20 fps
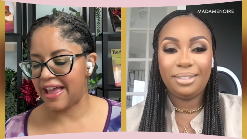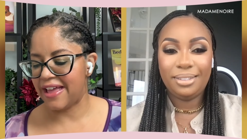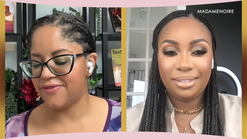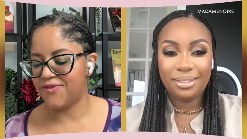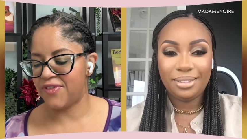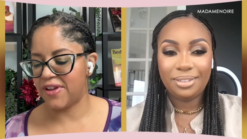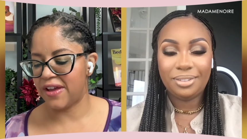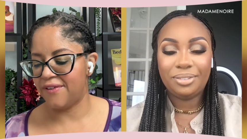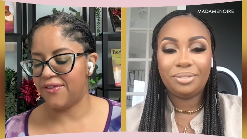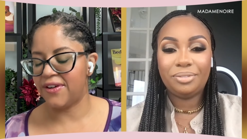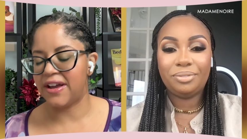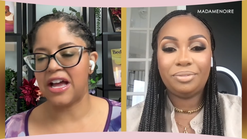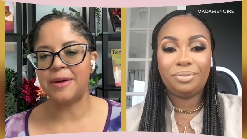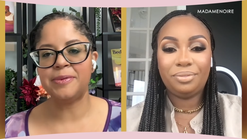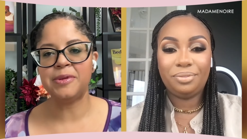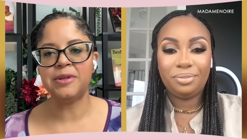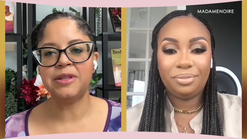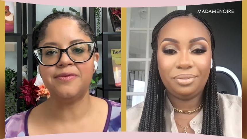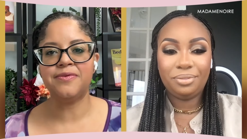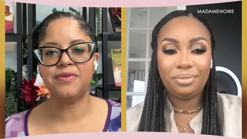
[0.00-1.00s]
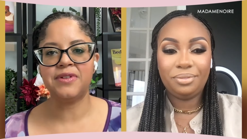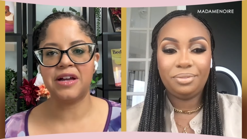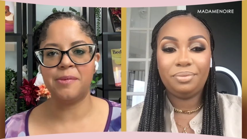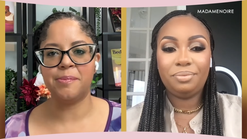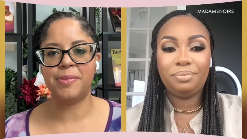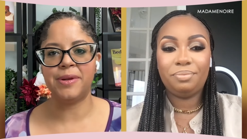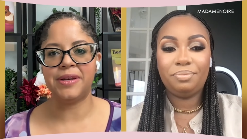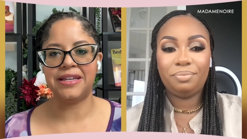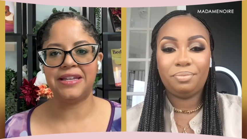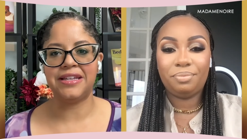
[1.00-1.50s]
Speaker 1: I, a couple of
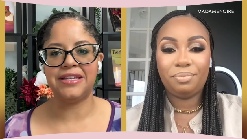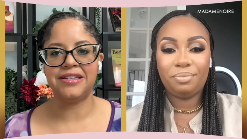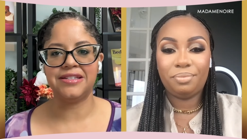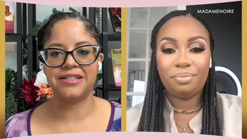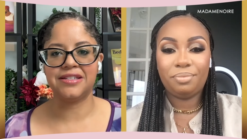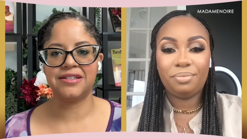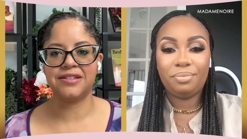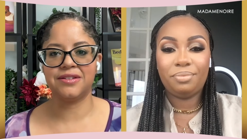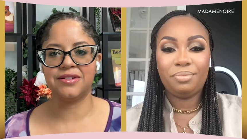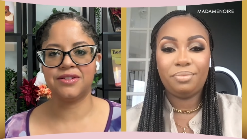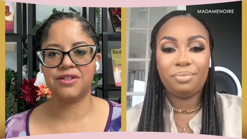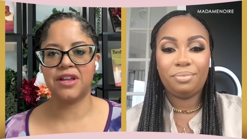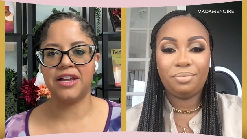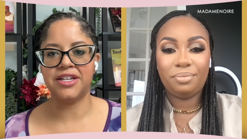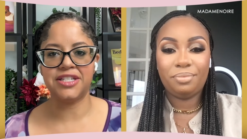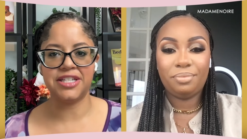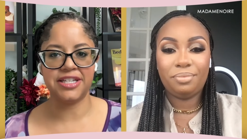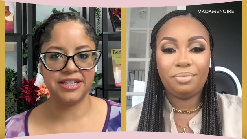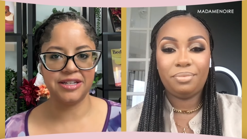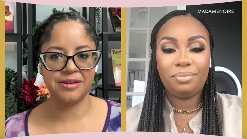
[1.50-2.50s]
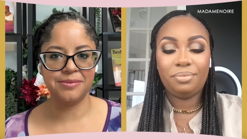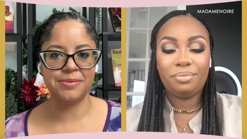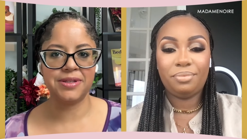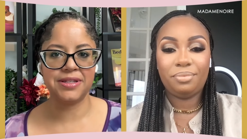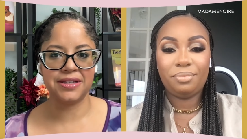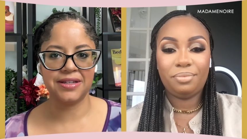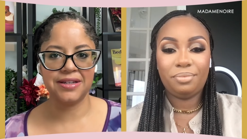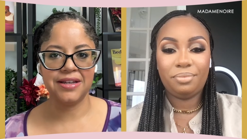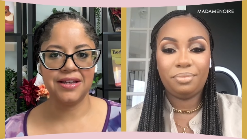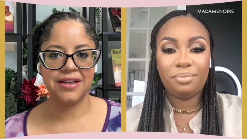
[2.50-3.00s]
companies attempt
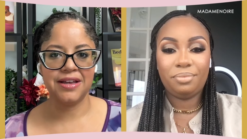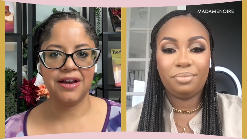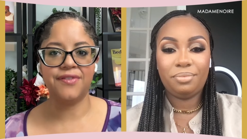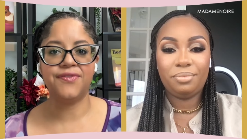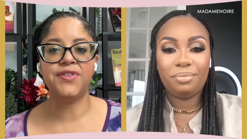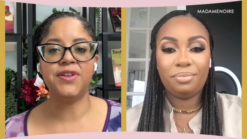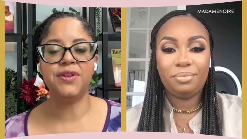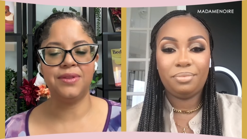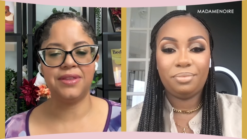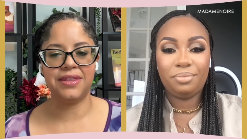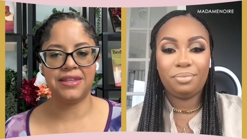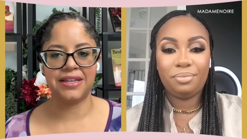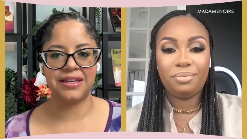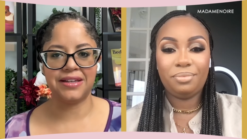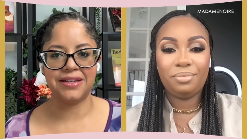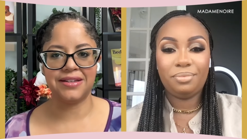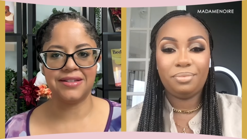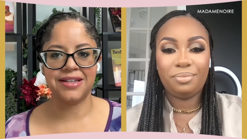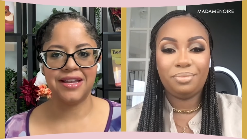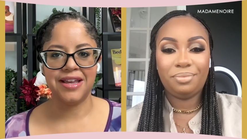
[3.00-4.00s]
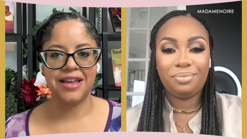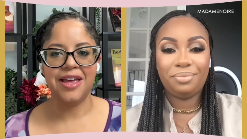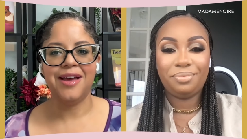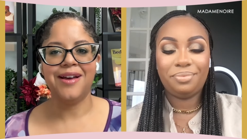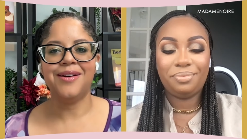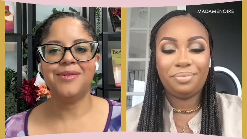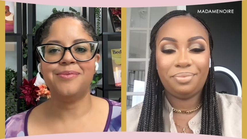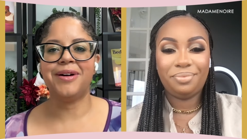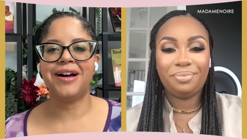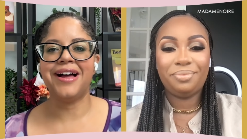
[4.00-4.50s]
a few things.
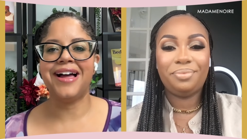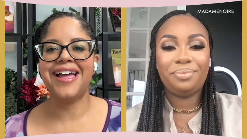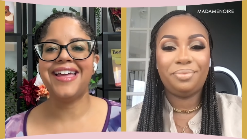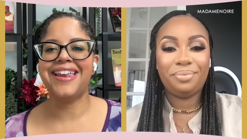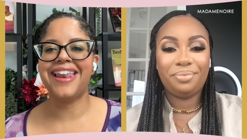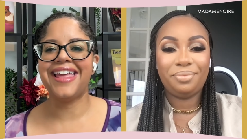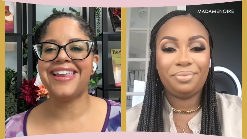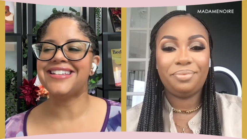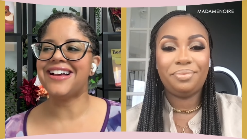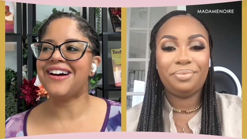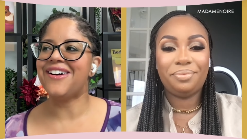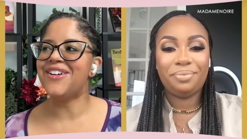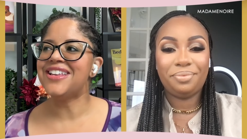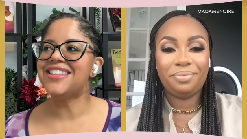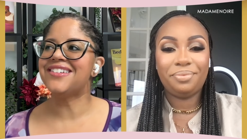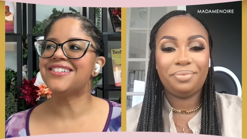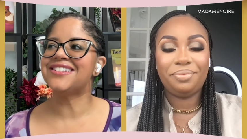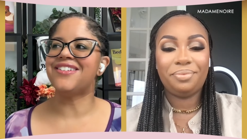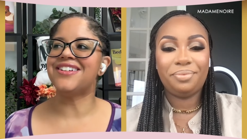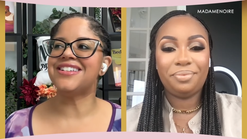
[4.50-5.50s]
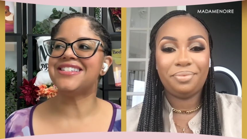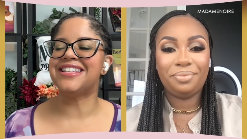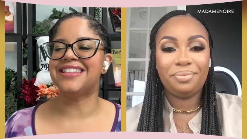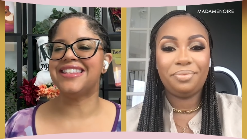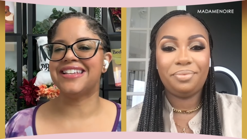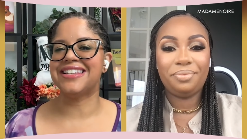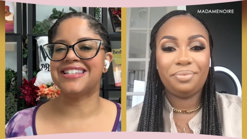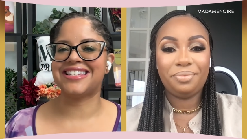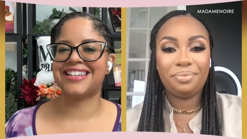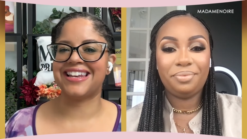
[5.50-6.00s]
but it's always, there's always
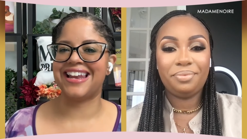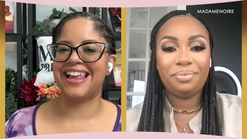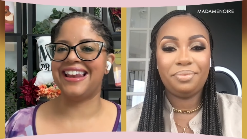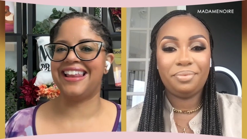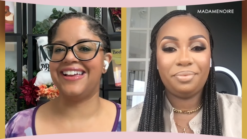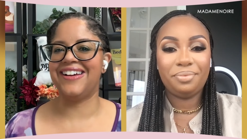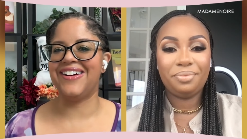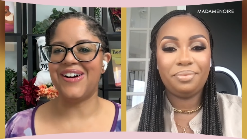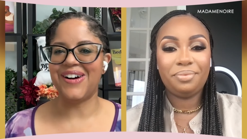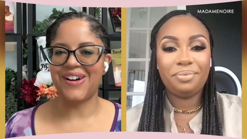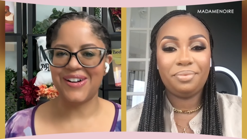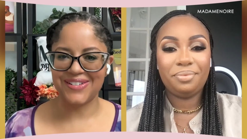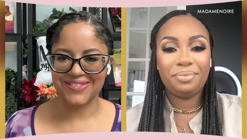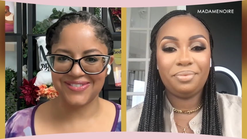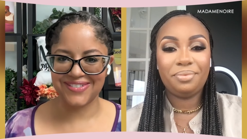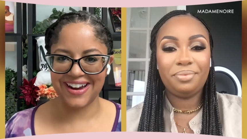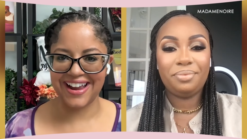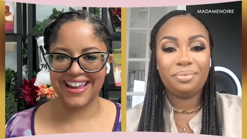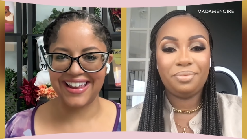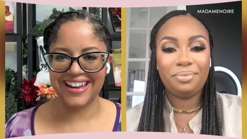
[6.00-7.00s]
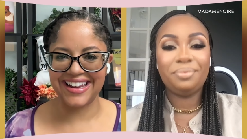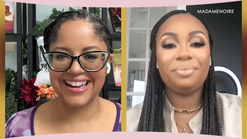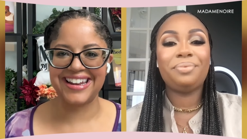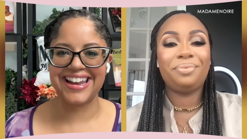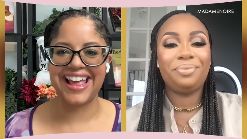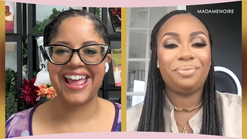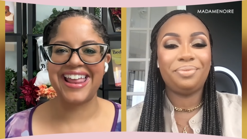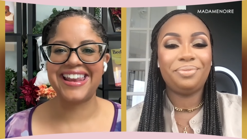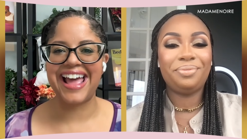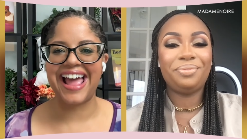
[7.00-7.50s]
something slightly off, right? Mm-hmm.
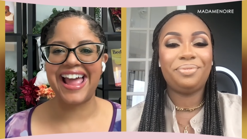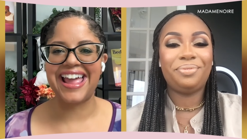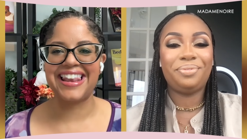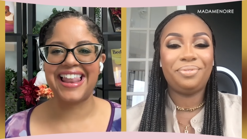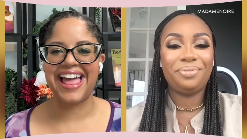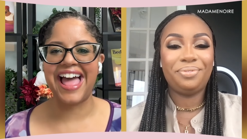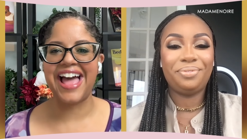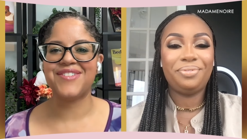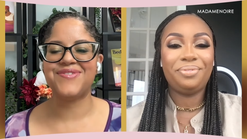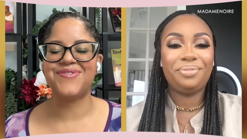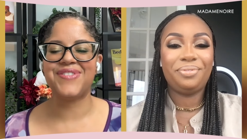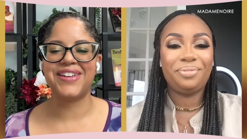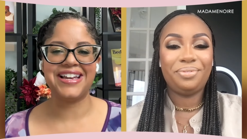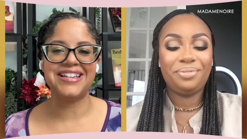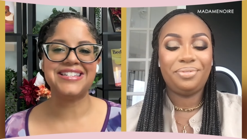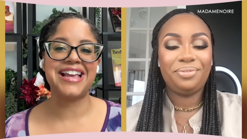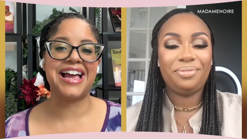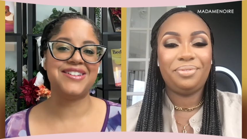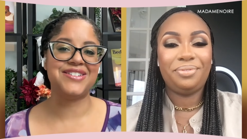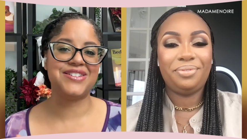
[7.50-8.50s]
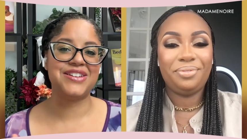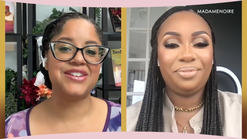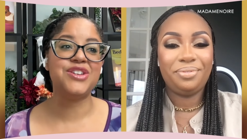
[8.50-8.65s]
And, and I laugh because I,